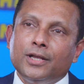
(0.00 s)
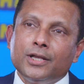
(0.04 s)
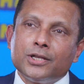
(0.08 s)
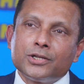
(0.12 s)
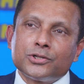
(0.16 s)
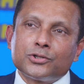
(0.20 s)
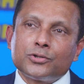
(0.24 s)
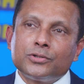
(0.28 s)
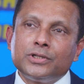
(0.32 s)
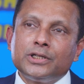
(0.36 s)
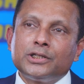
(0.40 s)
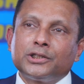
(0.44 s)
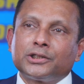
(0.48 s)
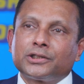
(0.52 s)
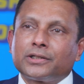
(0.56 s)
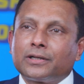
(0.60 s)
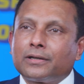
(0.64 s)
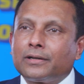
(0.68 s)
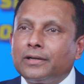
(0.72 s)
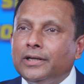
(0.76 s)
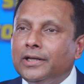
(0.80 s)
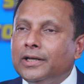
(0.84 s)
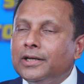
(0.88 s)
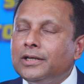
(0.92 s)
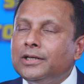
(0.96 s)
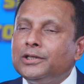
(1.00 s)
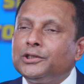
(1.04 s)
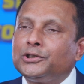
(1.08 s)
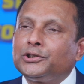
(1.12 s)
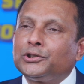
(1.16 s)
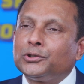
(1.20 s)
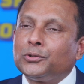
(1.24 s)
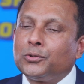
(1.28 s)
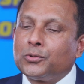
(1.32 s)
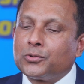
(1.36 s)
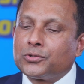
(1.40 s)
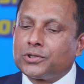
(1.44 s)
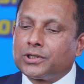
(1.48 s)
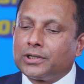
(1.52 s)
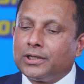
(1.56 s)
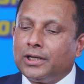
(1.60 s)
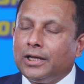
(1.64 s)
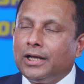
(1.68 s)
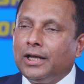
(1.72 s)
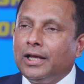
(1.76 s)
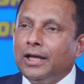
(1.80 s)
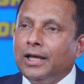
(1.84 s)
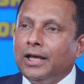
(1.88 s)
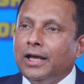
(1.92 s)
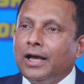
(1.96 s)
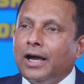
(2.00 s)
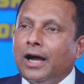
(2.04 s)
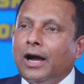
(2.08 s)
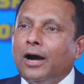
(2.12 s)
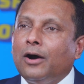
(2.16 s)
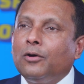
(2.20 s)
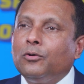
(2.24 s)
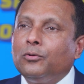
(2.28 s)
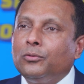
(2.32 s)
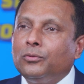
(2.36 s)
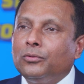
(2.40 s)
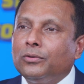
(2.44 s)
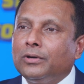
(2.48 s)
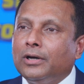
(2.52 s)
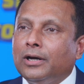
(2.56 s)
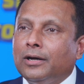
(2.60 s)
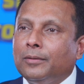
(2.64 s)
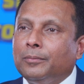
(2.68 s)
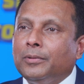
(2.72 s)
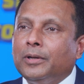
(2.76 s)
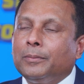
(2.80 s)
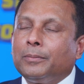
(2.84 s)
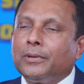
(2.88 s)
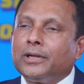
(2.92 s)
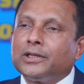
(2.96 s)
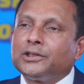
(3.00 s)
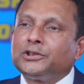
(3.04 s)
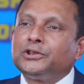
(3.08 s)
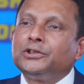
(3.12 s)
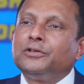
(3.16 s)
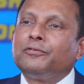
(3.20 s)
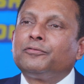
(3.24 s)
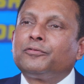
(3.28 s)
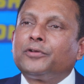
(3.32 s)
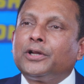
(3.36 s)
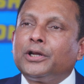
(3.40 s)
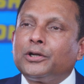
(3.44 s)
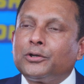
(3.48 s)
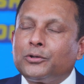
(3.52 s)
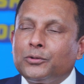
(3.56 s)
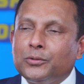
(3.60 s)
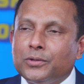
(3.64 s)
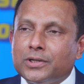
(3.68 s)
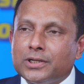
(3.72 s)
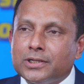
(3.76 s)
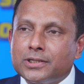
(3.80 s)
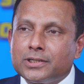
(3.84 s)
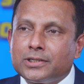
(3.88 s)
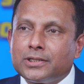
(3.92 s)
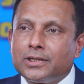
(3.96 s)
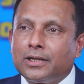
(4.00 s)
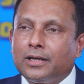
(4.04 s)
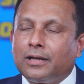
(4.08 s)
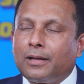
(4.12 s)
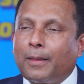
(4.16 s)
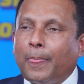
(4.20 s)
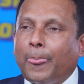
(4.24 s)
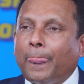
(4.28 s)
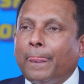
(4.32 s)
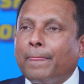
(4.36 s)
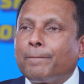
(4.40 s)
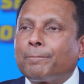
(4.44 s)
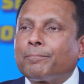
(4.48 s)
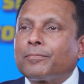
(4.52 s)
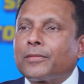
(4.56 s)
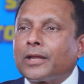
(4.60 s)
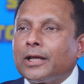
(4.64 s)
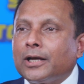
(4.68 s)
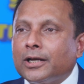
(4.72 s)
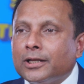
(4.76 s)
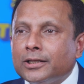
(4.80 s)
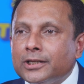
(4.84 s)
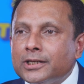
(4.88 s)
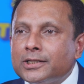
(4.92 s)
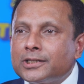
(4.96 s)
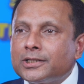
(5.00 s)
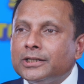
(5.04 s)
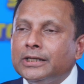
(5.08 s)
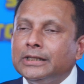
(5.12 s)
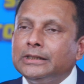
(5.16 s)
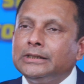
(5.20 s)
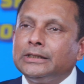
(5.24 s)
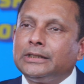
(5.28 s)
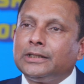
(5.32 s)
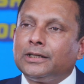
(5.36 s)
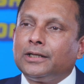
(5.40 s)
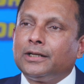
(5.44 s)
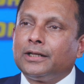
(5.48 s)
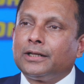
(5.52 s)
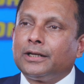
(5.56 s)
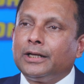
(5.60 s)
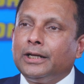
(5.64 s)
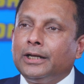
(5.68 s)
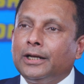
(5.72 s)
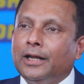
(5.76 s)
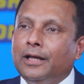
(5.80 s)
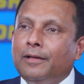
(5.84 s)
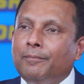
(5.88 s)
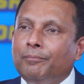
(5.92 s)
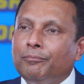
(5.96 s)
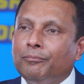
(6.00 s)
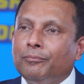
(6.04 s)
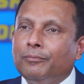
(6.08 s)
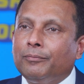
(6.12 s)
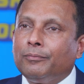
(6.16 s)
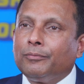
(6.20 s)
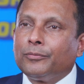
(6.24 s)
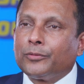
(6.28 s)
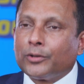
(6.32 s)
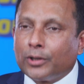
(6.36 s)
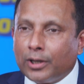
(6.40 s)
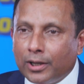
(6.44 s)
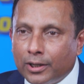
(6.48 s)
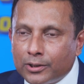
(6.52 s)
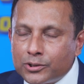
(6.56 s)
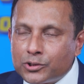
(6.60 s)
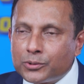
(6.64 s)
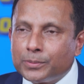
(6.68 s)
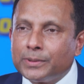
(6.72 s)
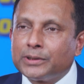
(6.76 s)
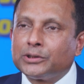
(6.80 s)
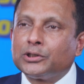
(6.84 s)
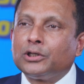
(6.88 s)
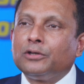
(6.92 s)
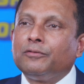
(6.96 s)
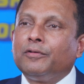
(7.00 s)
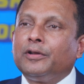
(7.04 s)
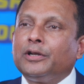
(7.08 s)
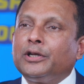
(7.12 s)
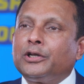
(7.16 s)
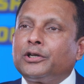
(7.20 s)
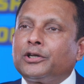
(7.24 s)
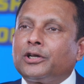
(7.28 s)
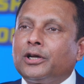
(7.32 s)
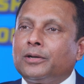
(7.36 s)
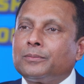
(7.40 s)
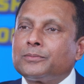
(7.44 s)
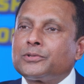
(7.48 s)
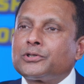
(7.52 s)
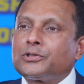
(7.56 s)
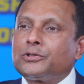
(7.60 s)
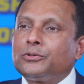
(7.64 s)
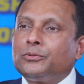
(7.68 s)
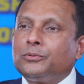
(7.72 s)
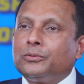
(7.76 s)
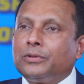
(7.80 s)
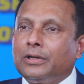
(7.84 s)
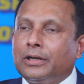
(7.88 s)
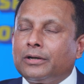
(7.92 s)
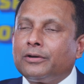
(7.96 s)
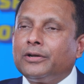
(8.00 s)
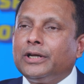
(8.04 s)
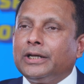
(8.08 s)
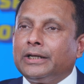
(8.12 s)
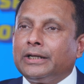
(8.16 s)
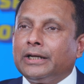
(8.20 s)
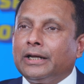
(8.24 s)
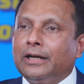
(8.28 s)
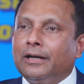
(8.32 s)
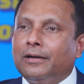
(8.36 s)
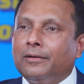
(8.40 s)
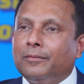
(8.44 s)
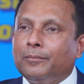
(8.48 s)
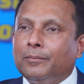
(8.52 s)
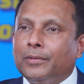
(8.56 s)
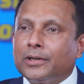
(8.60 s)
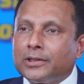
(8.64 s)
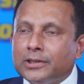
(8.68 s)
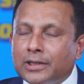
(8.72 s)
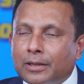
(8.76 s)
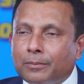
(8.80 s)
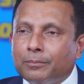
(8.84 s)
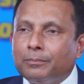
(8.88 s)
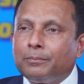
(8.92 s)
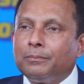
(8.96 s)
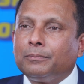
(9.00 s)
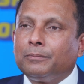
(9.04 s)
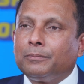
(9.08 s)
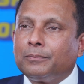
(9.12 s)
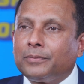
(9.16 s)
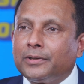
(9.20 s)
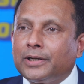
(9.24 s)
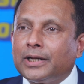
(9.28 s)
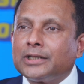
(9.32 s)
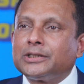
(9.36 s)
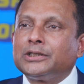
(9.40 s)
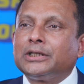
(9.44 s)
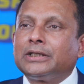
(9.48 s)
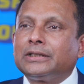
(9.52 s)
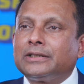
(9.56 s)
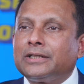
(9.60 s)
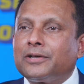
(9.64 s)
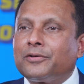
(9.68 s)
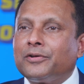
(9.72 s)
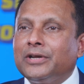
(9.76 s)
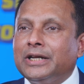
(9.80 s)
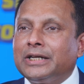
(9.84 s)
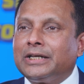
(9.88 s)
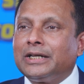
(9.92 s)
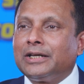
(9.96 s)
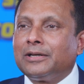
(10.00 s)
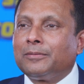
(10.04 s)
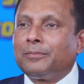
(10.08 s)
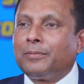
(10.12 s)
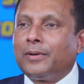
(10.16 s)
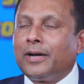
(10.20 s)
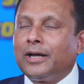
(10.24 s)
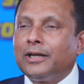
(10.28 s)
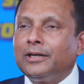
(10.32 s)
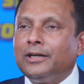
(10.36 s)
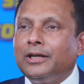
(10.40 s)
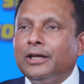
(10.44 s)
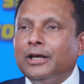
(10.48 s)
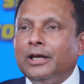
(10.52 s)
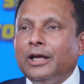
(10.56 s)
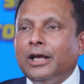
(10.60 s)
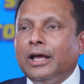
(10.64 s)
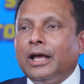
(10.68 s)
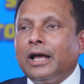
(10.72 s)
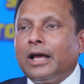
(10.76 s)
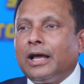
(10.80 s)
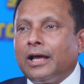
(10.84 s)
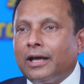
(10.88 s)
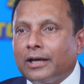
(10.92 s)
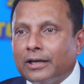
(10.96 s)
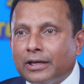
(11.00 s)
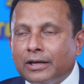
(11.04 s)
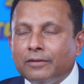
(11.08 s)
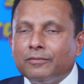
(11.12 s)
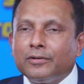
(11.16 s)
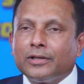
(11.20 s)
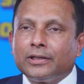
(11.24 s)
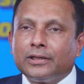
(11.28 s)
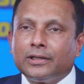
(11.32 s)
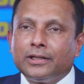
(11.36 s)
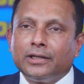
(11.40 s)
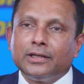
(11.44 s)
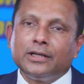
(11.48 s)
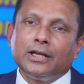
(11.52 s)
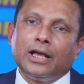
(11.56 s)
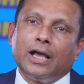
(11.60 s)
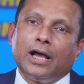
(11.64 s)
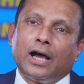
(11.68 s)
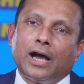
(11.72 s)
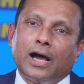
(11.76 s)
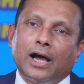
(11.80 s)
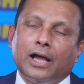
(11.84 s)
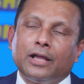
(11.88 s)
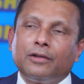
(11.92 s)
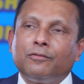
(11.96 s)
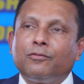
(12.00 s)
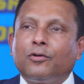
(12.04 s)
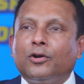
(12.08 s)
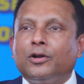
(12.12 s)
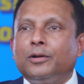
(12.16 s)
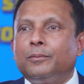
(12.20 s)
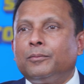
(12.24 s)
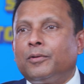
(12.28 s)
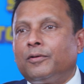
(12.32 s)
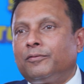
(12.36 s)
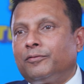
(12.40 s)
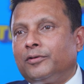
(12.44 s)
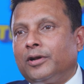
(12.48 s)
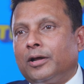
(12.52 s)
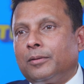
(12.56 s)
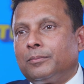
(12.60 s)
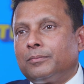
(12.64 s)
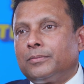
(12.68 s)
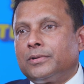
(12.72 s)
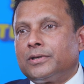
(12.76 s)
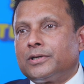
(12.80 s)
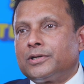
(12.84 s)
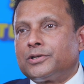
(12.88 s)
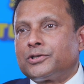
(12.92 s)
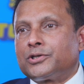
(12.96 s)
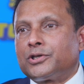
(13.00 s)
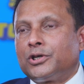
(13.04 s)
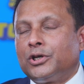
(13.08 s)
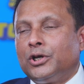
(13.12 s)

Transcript: So this clearly shows how people are shifting towards this digital arena, especially when it comes to retail, because I'm touching the retail part, given the high volume of numbers.